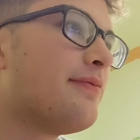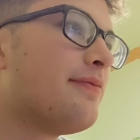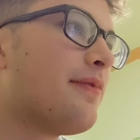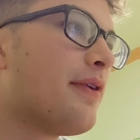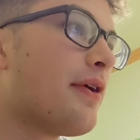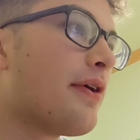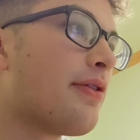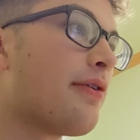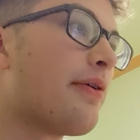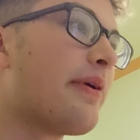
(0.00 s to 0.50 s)

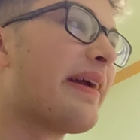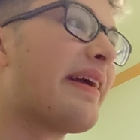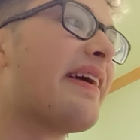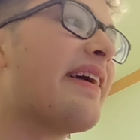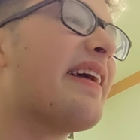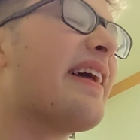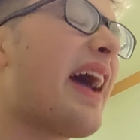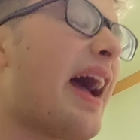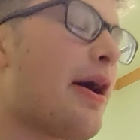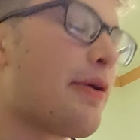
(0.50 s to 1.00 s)
furthering
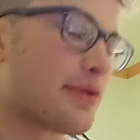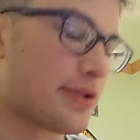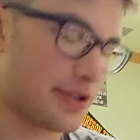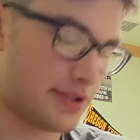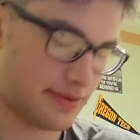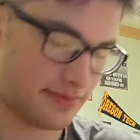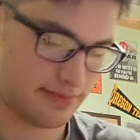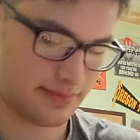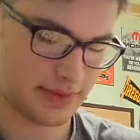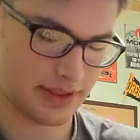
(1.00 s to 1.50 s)
it.
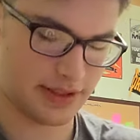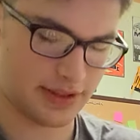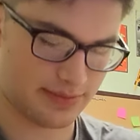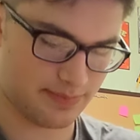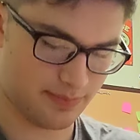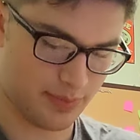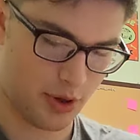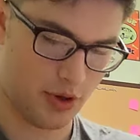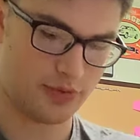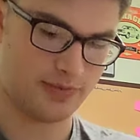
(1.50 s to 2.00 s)
Ouch. I
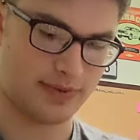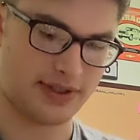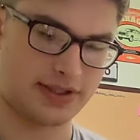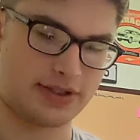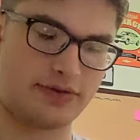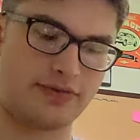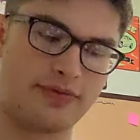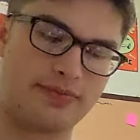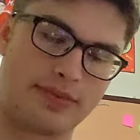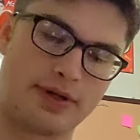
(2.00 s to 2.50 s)
just poked
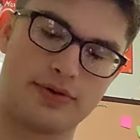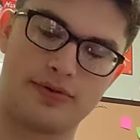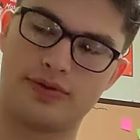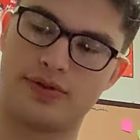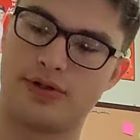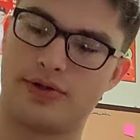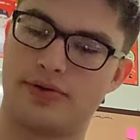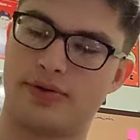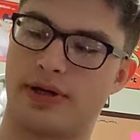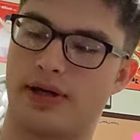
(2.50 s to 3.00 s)
myself in my
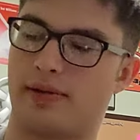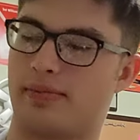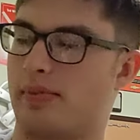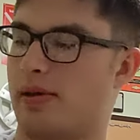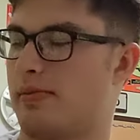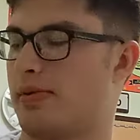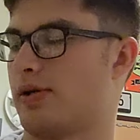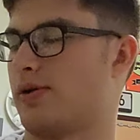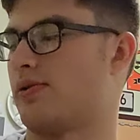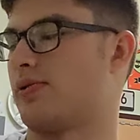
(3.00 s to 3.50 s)
own toenail.
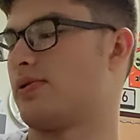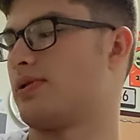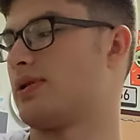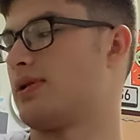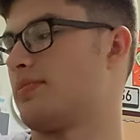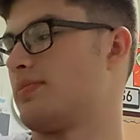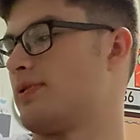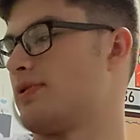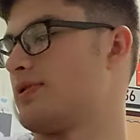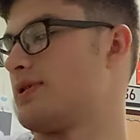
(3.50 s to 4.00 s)
Maybe I'll
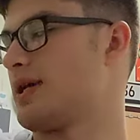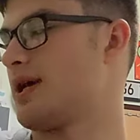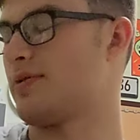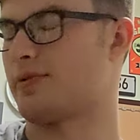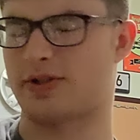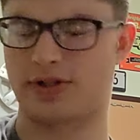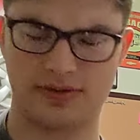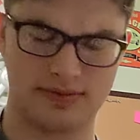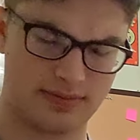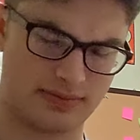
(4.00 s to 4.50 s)
clip those.
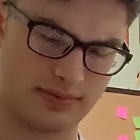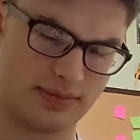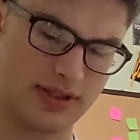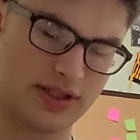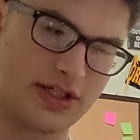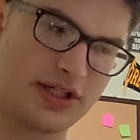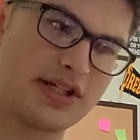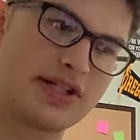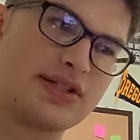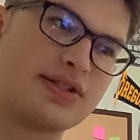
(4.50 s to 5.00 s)
Ouch.
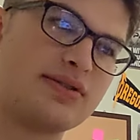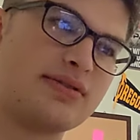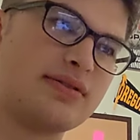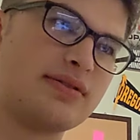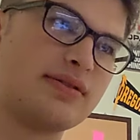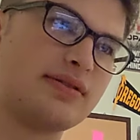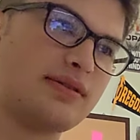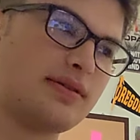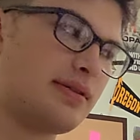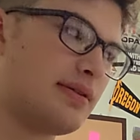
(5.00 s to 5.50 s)
Jeez.
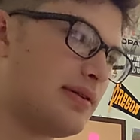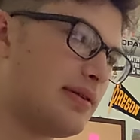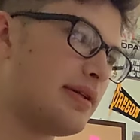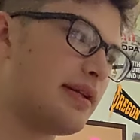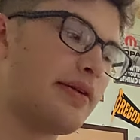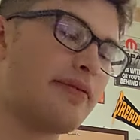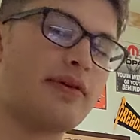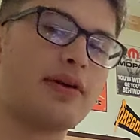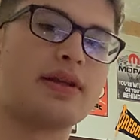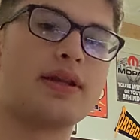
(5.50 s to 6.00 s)

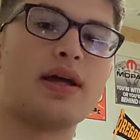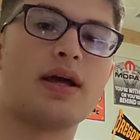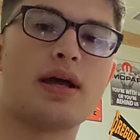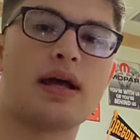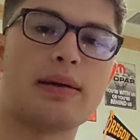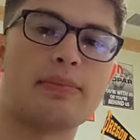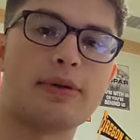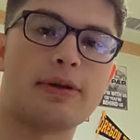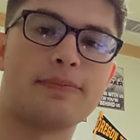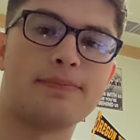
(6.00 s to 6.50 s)
Never had that
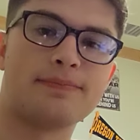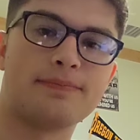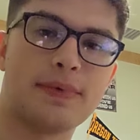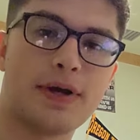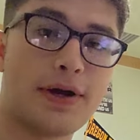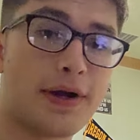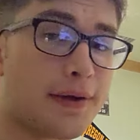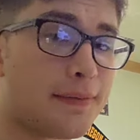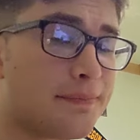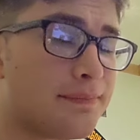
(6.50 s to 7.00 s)
happen.
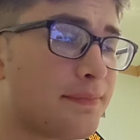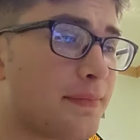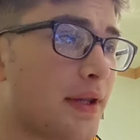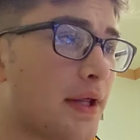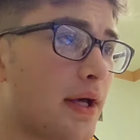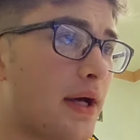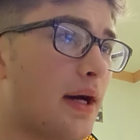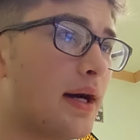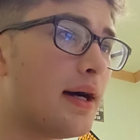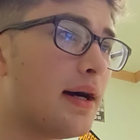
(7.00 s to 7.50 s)

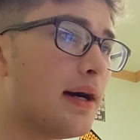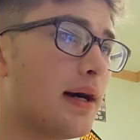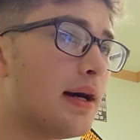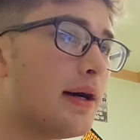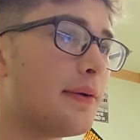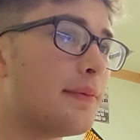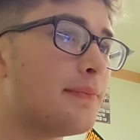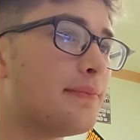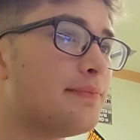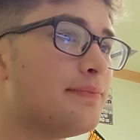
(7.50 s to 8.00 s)

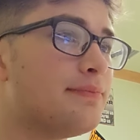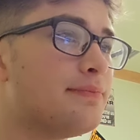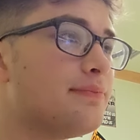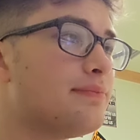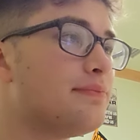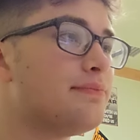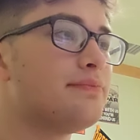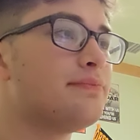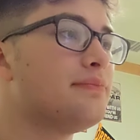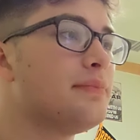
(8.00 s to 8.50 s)
All
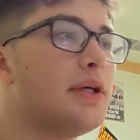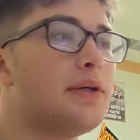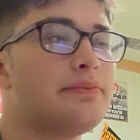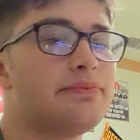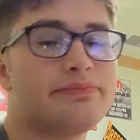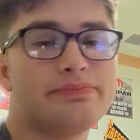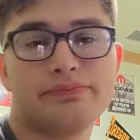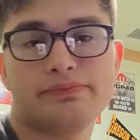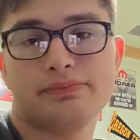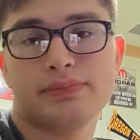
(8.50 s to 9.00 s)
right.
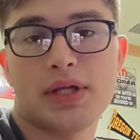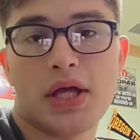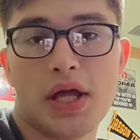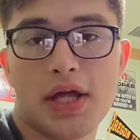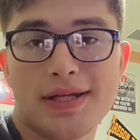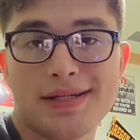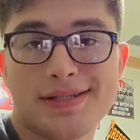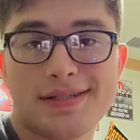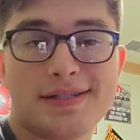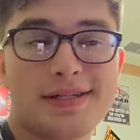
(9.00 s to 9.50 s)

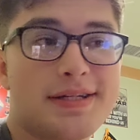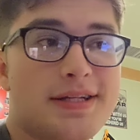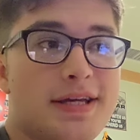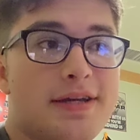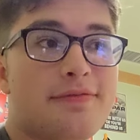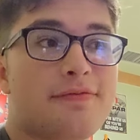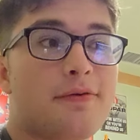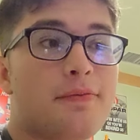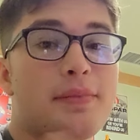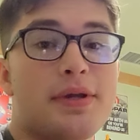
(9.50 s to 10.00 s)
Just a
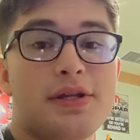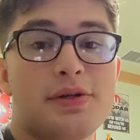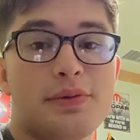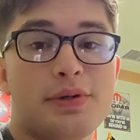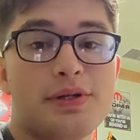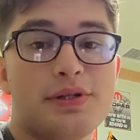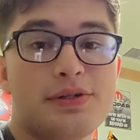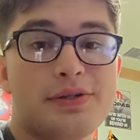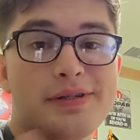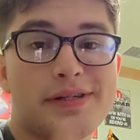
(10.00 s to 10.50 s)
day for me to
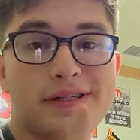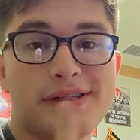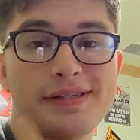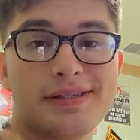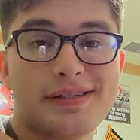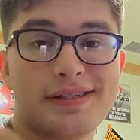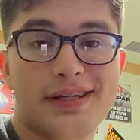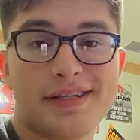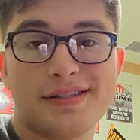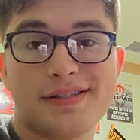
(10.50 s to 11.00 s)
enjoy,
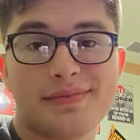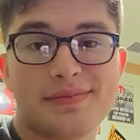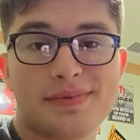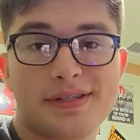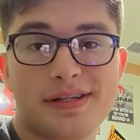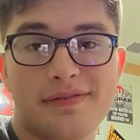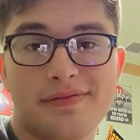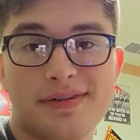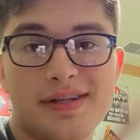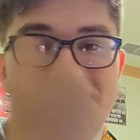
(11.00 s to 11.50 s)
get some
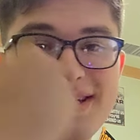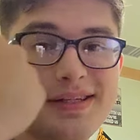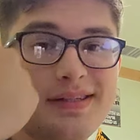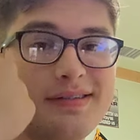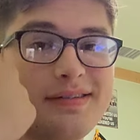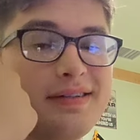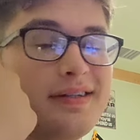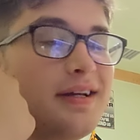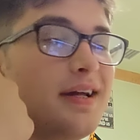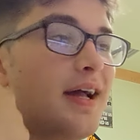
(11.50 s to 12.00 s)
stuff
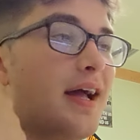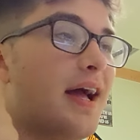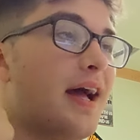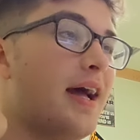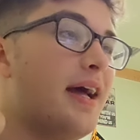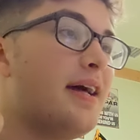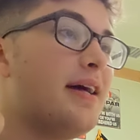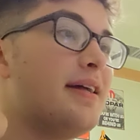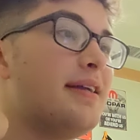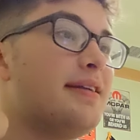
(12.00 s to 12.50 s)
done,
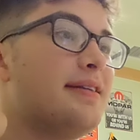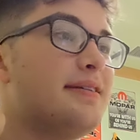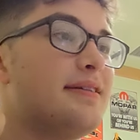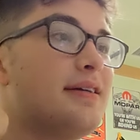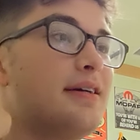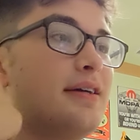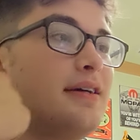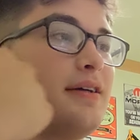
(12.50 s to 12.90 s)
and